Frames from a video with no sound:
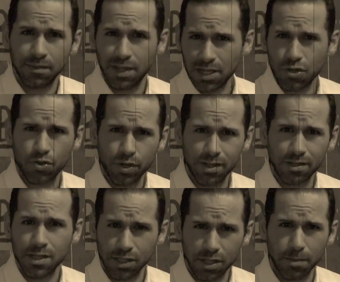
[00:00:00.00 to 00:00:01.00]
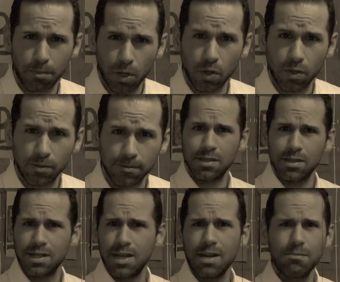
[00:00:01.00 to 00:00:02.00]
That drink is the ball.
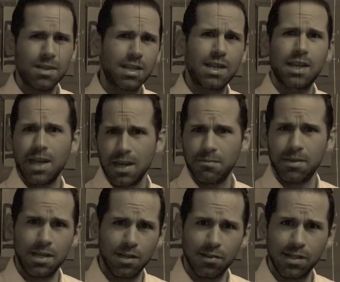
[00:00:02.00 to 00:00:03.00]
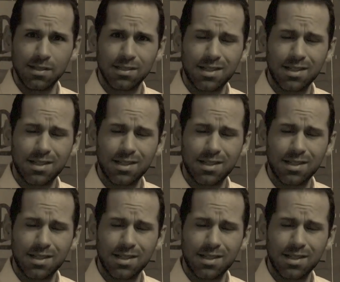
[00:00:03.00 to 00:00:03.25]
The name of the game here is